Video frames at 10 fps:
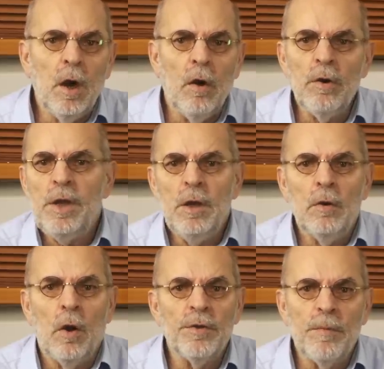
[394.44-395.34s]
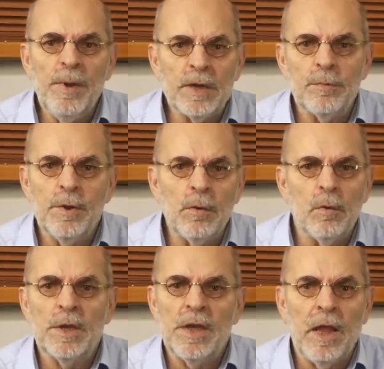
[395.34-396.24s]
Only on the better
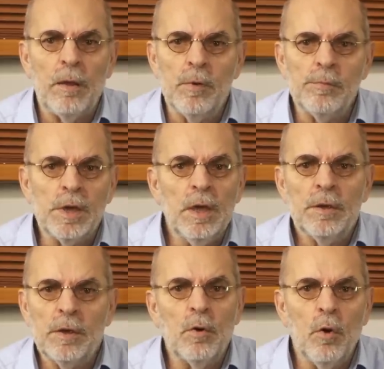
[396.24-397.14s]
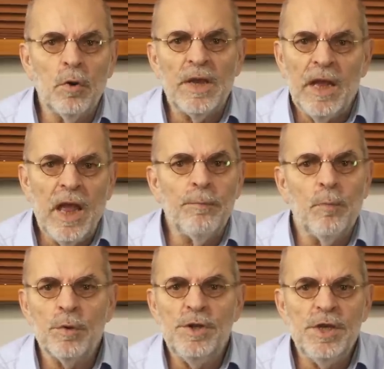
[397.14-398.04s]
recorded albums the Chord had
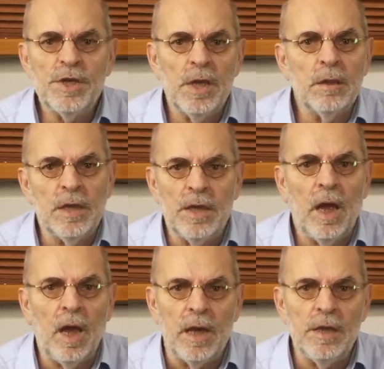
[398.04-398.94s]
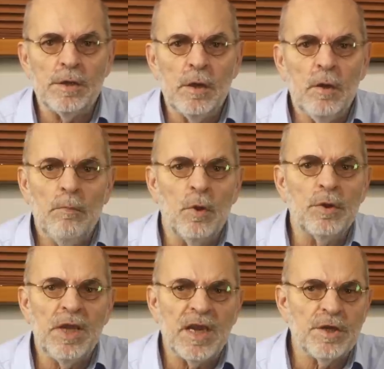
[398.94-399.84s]
more detail in the highs, more
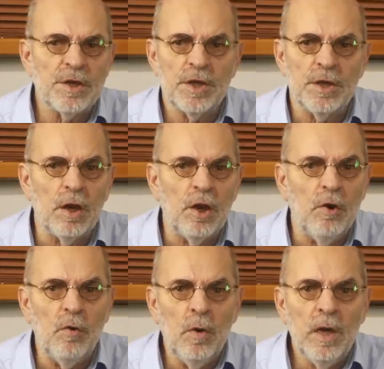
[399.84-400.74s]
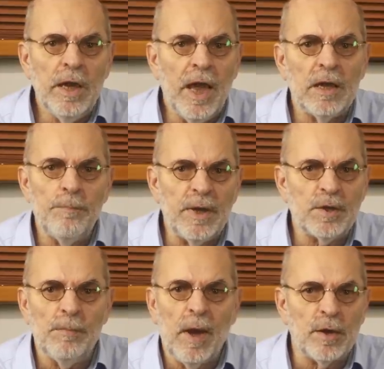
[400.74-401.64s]
textures in the low, and a
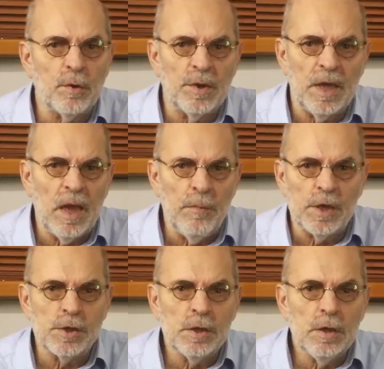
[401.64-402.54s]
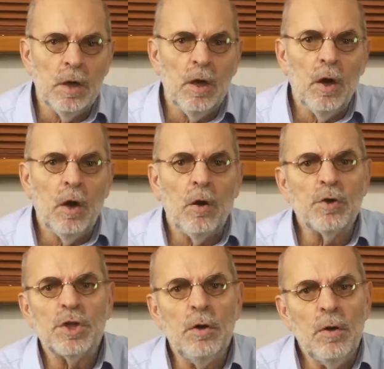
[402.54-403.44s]
better microdynamics.
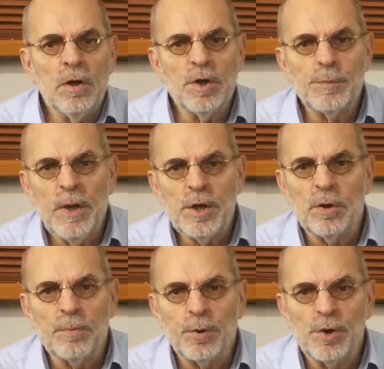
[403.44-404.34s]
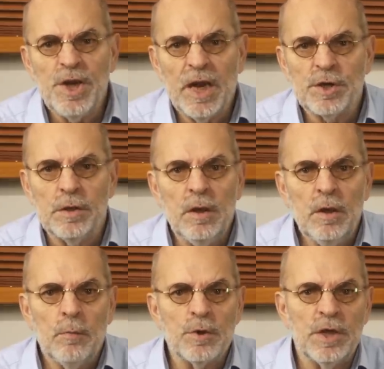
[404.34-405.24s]
Also, the spatial projection
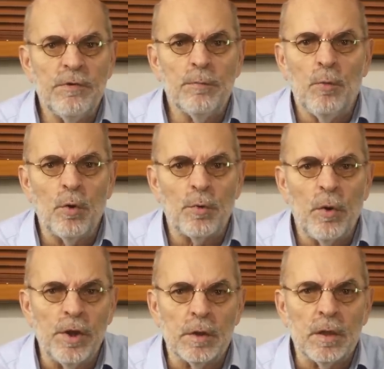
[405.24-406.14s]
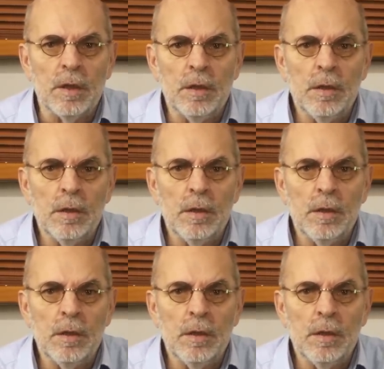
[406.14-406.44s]
was even more royal.